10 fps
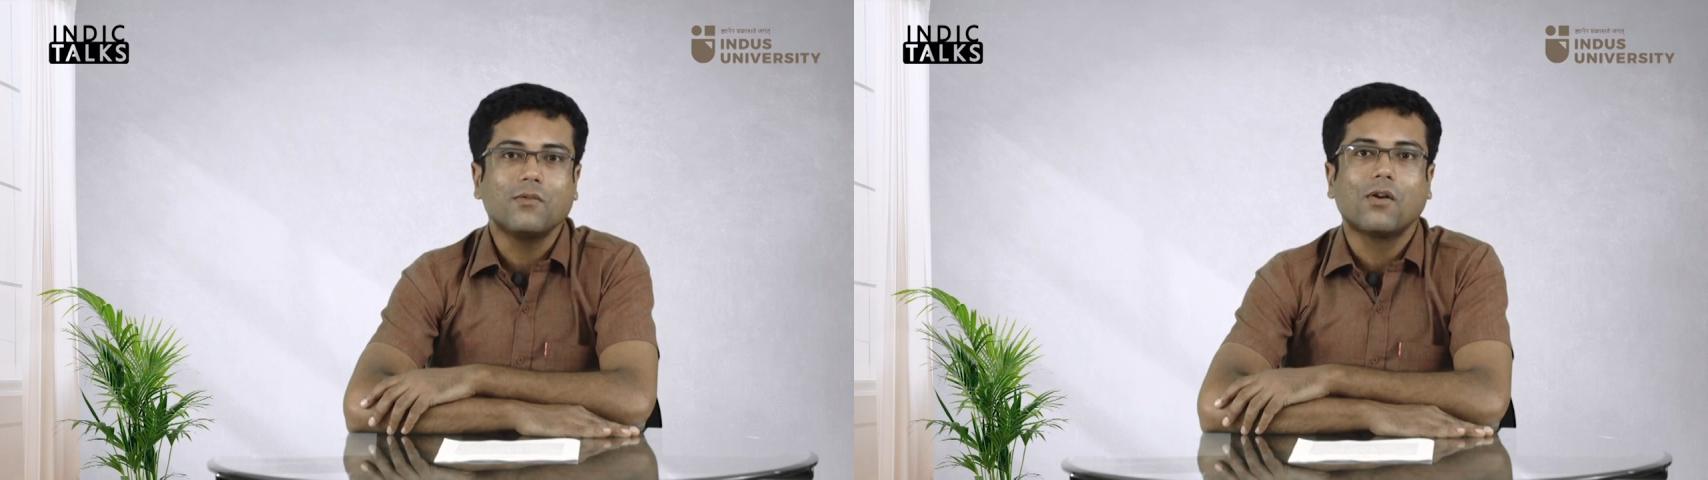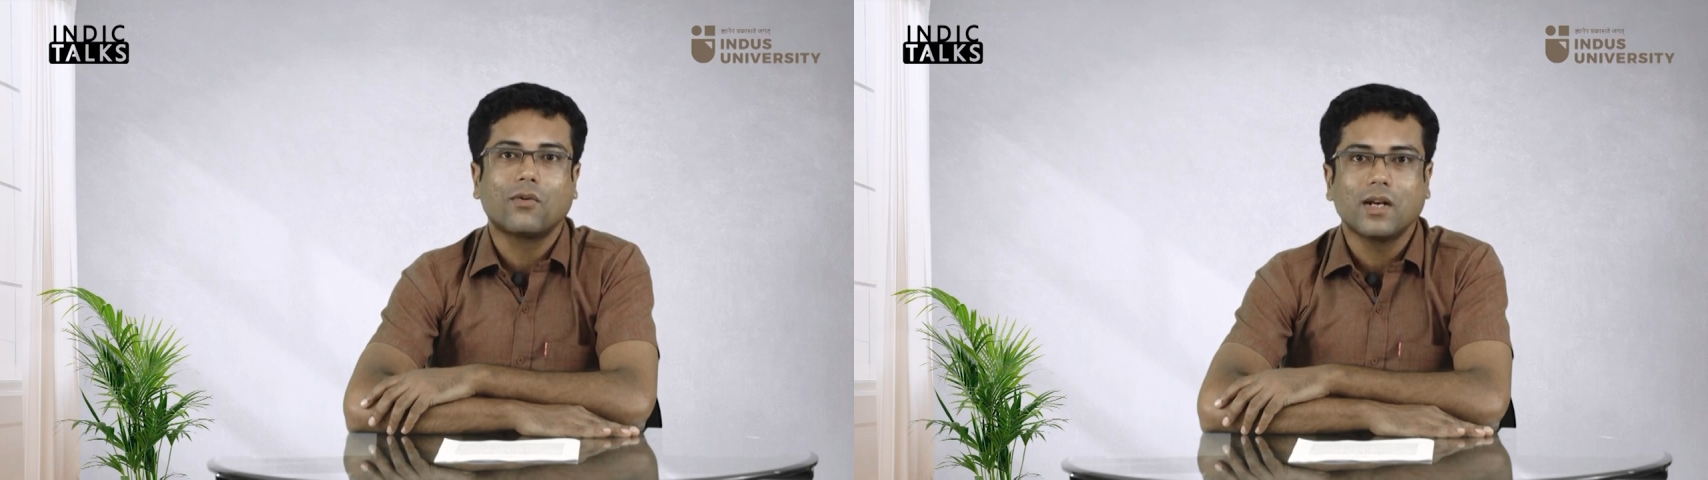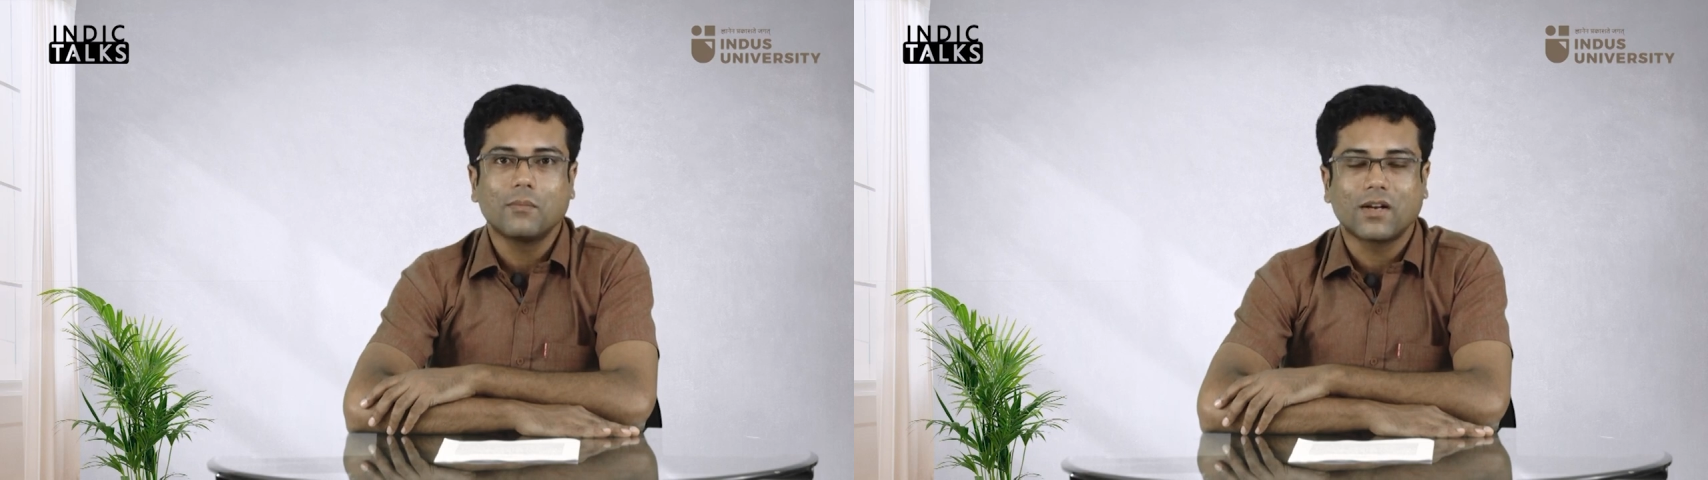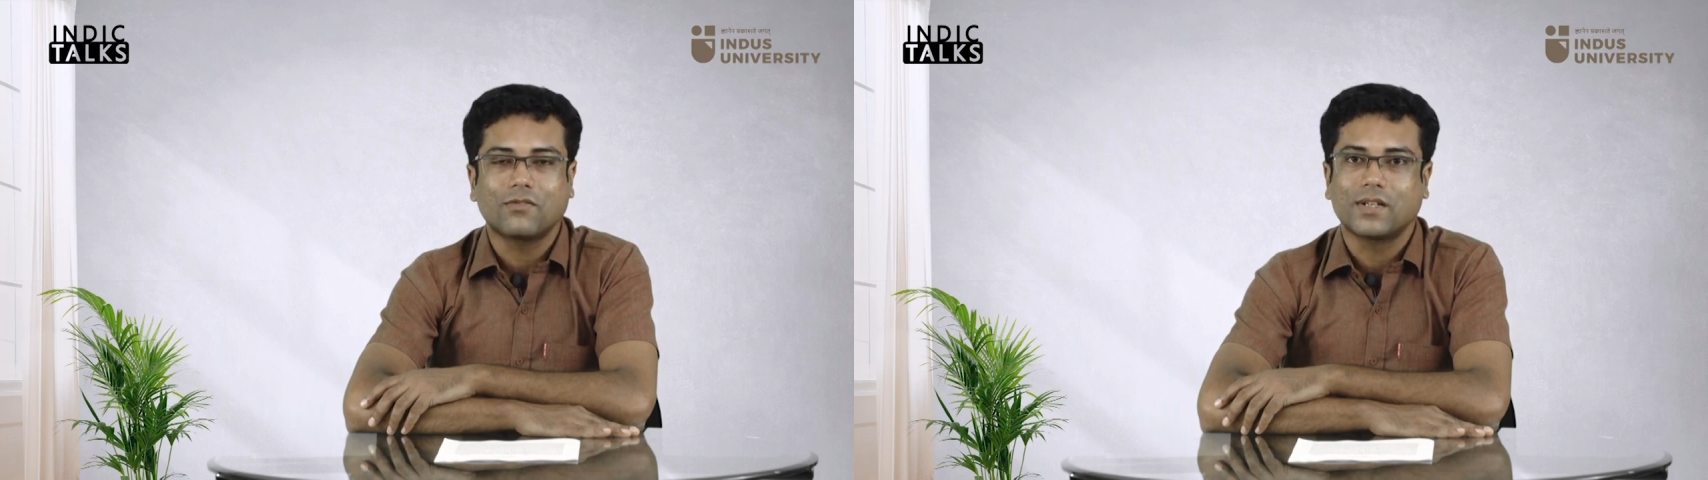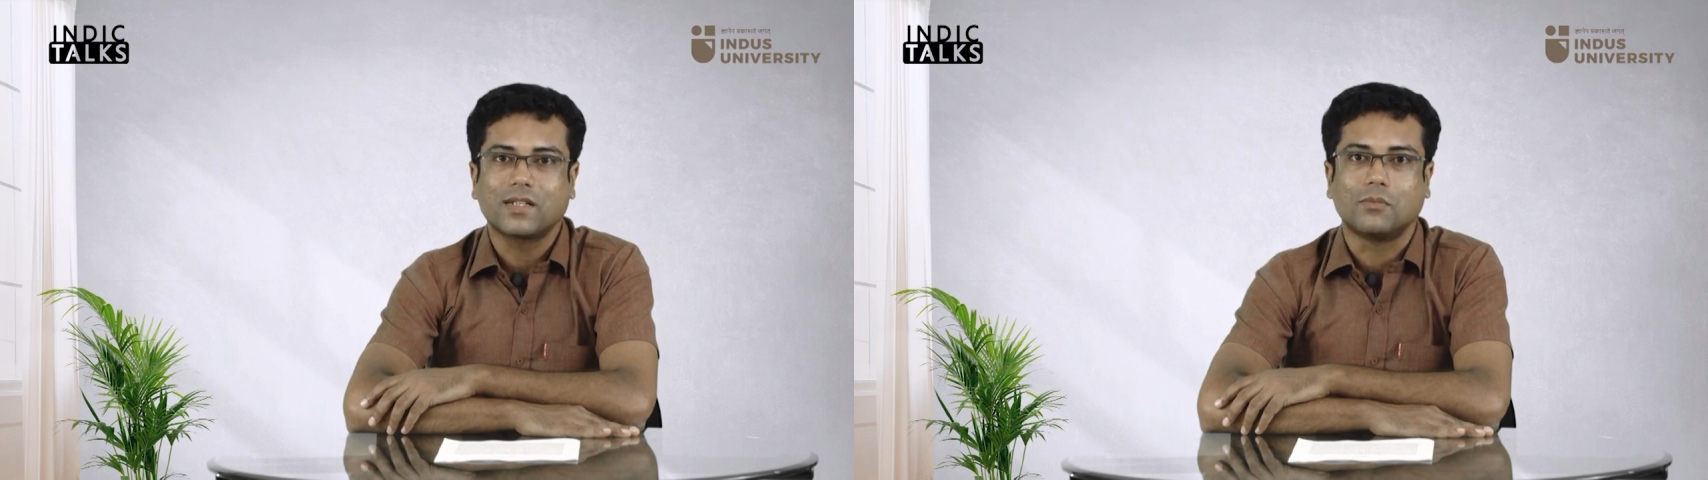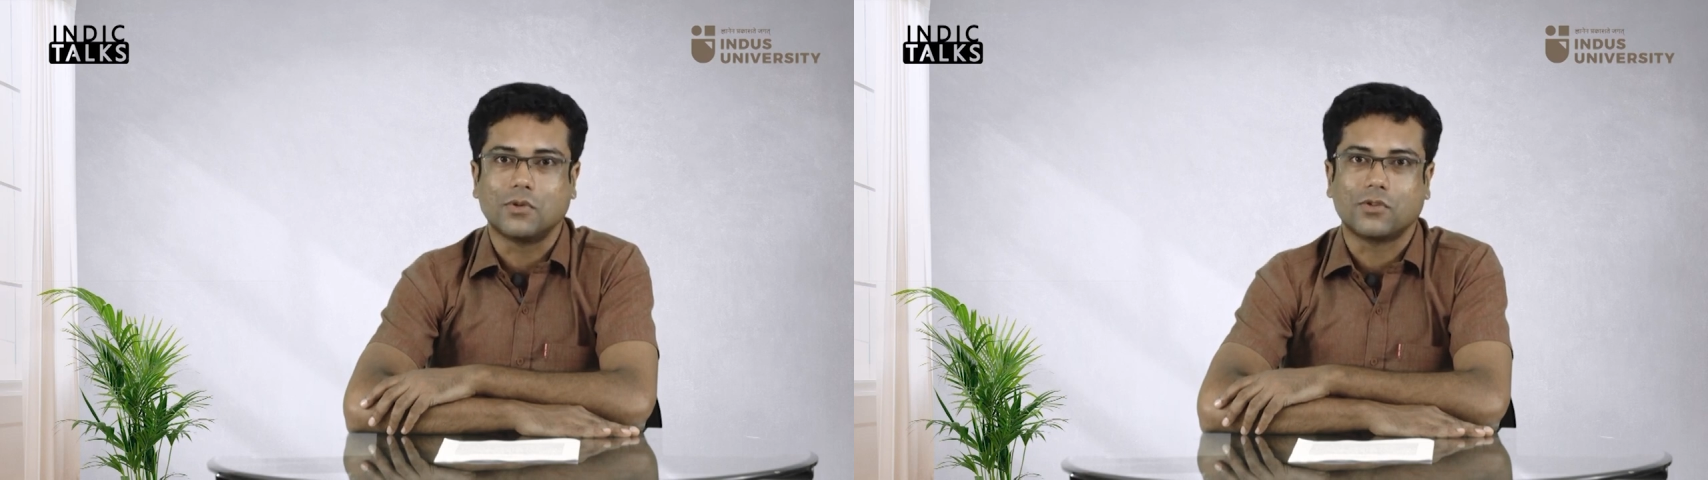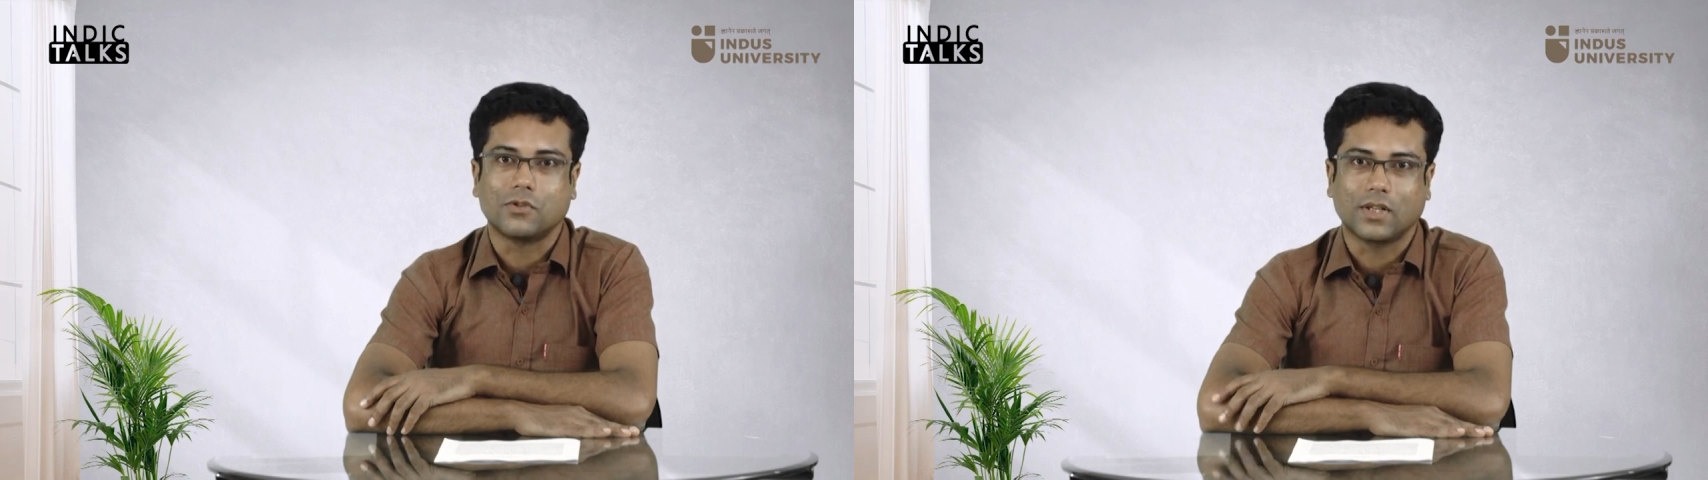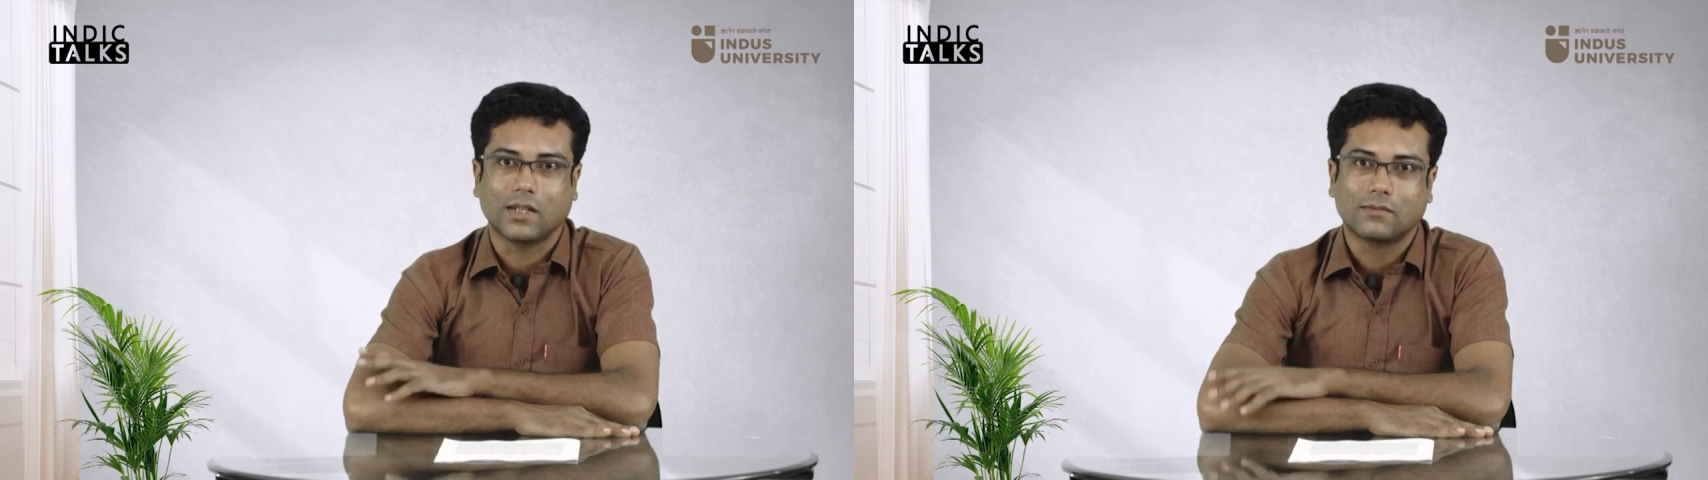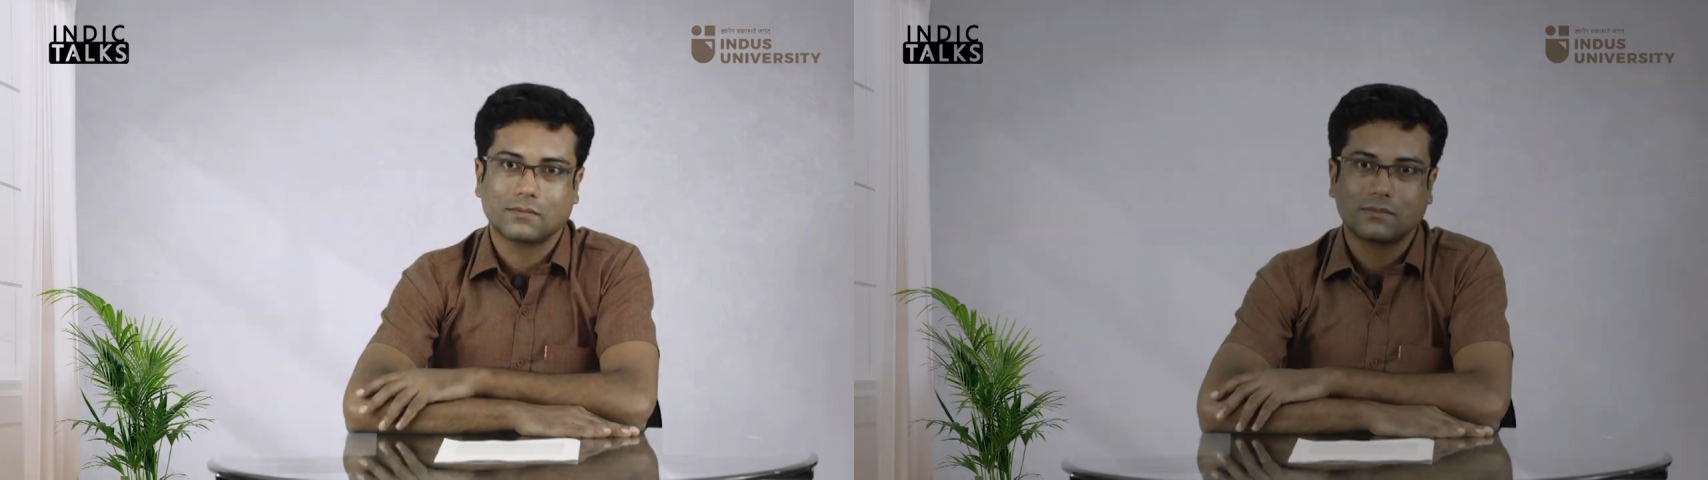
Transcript: will only benefit the bourgeoisie.